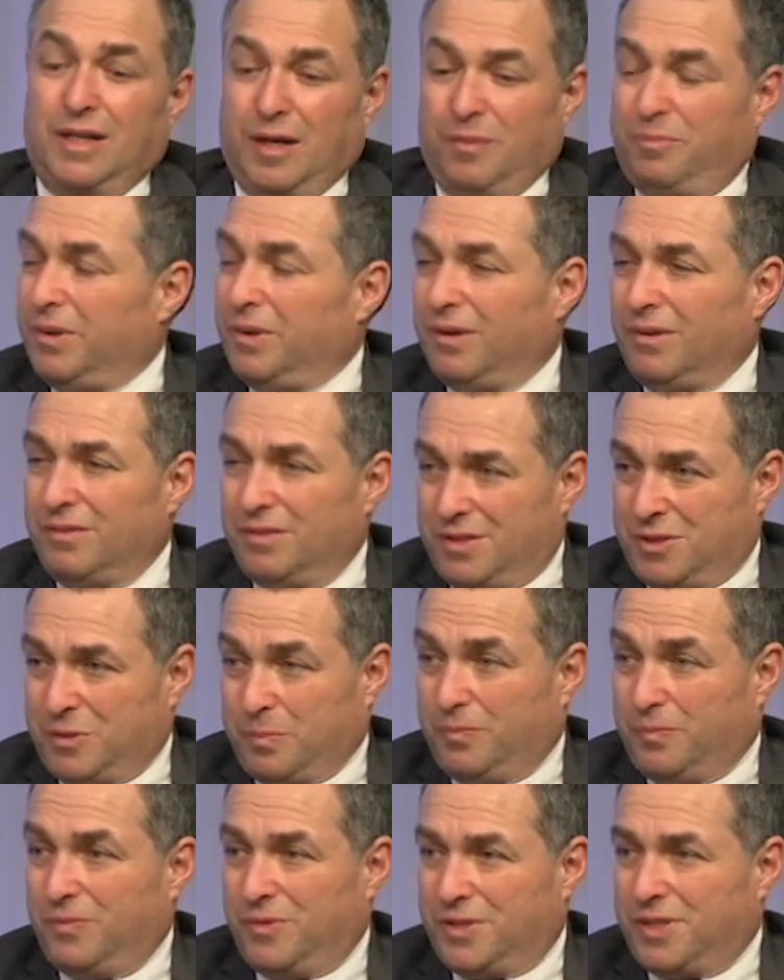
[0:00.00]
that bill
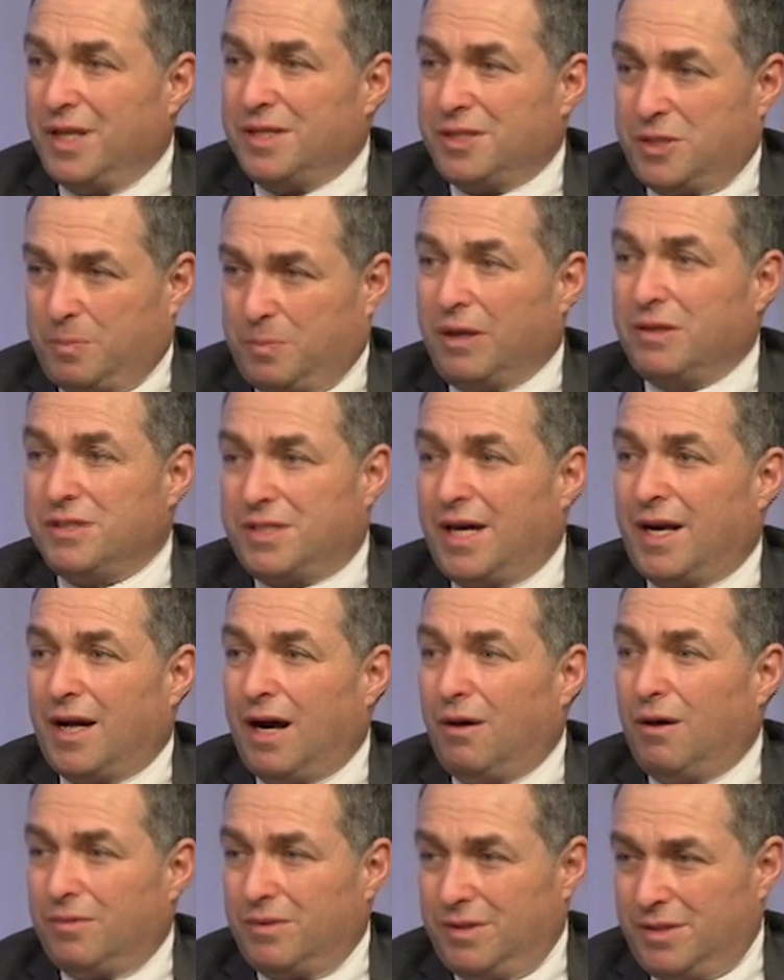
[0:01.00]
spells that
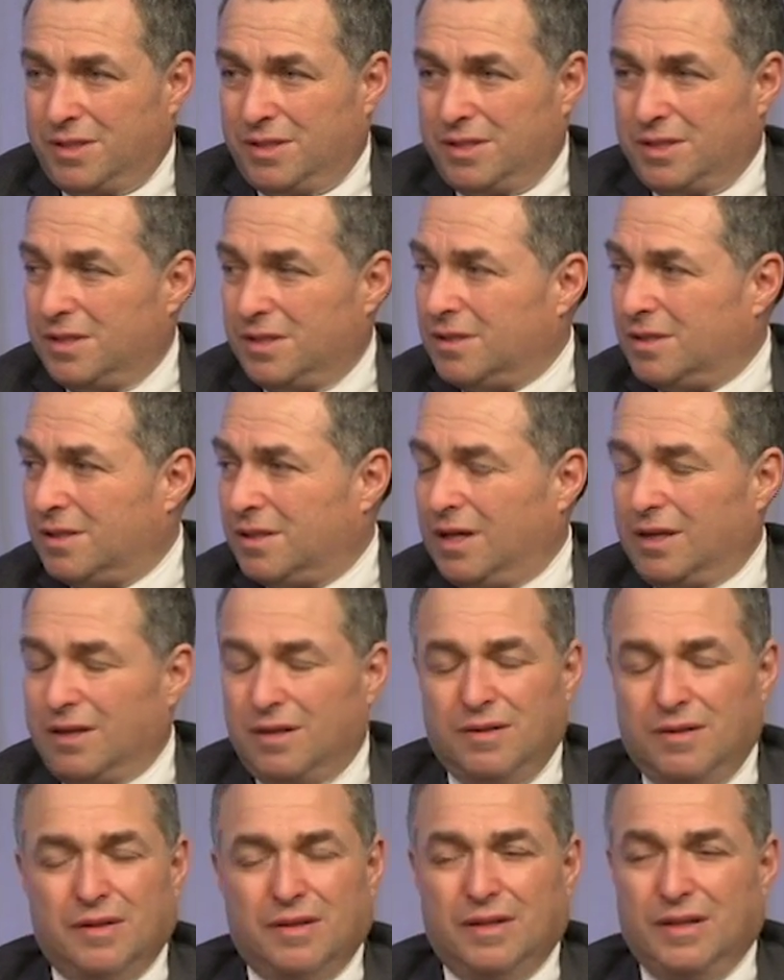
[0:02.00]
out. It says
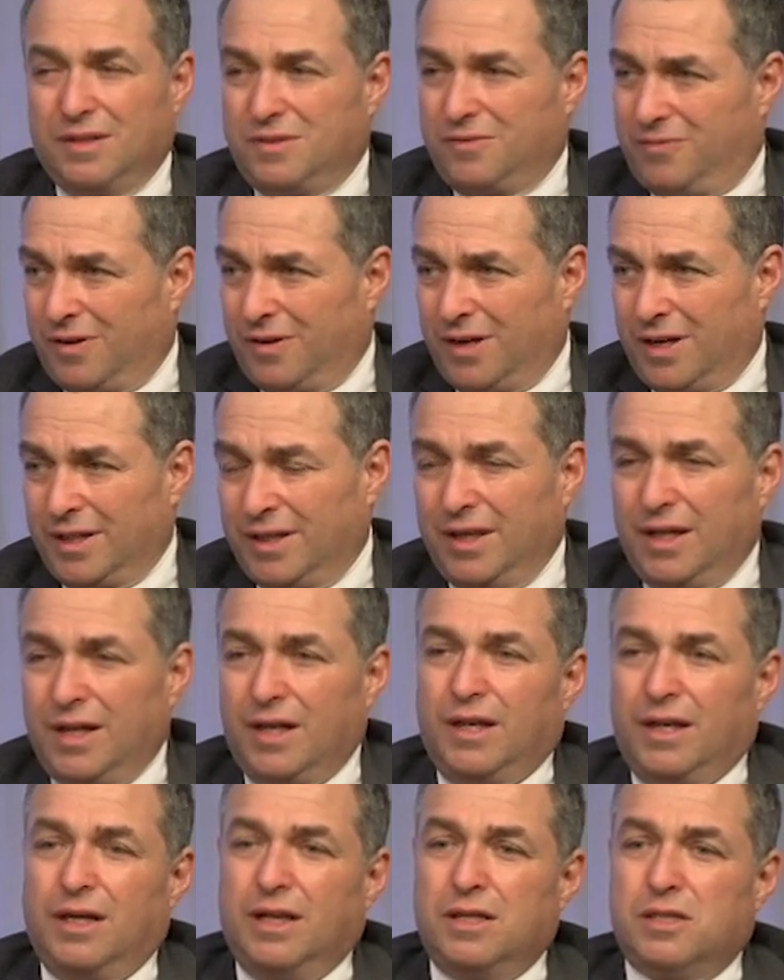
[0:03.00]
that's fine.
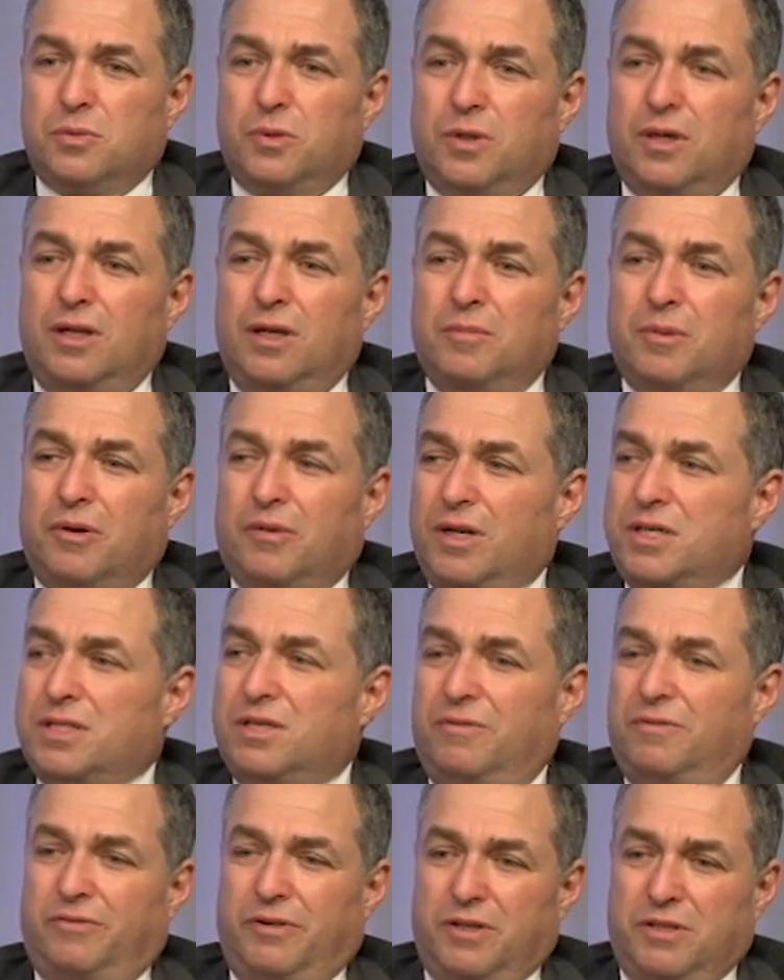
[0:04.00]
It's when an
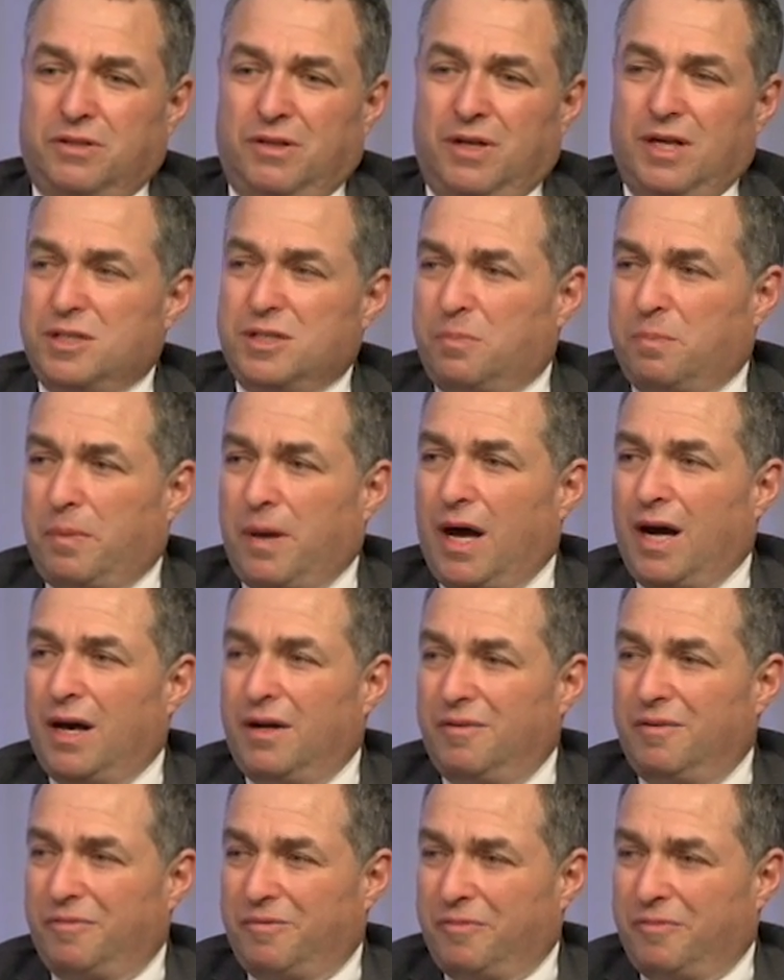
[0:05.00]
immigration official has a pad of